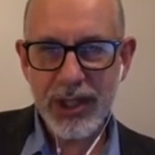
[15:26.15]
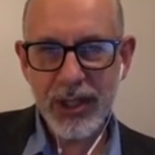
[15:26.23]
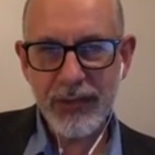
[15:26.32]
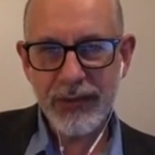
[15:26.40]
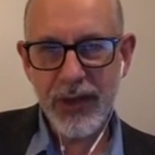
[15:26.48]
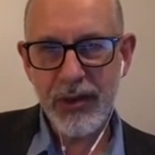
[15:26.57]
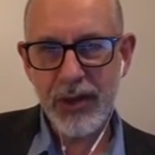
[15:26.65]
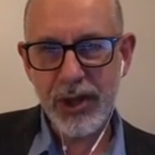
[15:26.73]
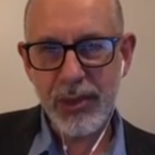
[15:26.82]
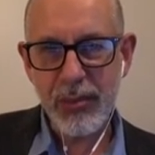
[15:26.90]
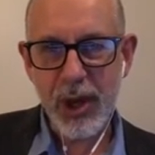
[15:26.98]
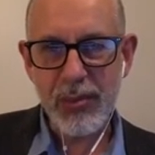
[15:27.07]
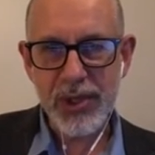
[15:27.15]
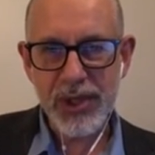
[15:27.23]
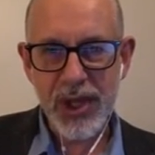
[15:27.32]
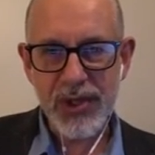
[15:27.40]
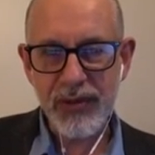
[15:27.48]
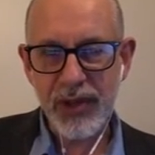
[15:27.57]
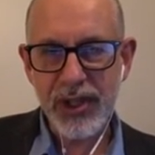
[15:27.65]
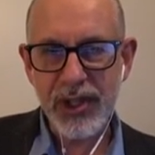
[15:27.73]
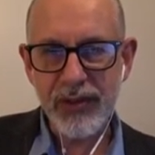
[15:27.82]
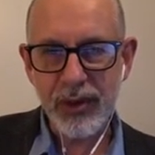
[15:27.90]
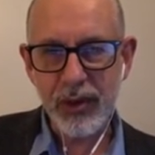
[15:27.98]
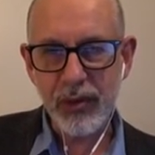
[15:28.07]
phone at the moment, so it's very
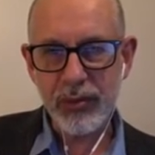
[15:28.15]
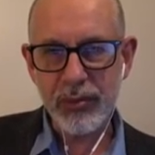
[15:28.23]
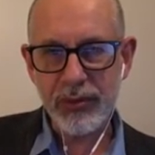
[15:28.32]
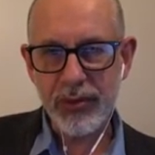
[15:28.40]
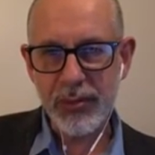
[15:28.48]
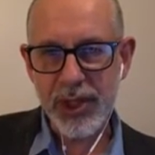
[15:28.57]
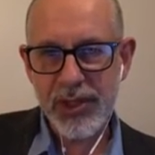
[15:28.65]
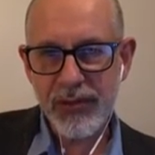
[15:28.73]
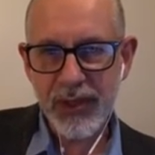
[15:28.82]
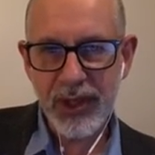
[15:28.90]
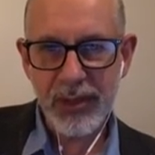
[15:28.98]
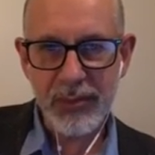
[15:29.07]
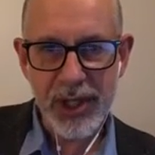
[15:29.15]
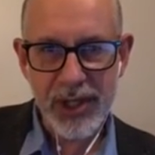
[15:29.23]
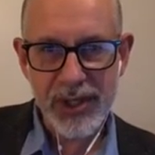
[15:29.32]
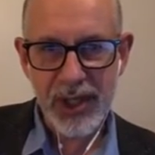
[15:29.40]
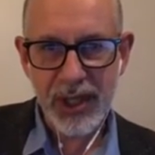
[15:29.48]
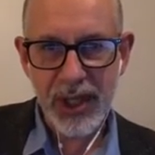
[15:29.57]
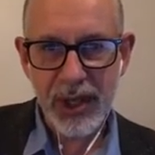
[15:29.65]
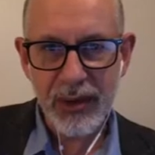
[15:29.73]
difficult for me to fill them in as I go.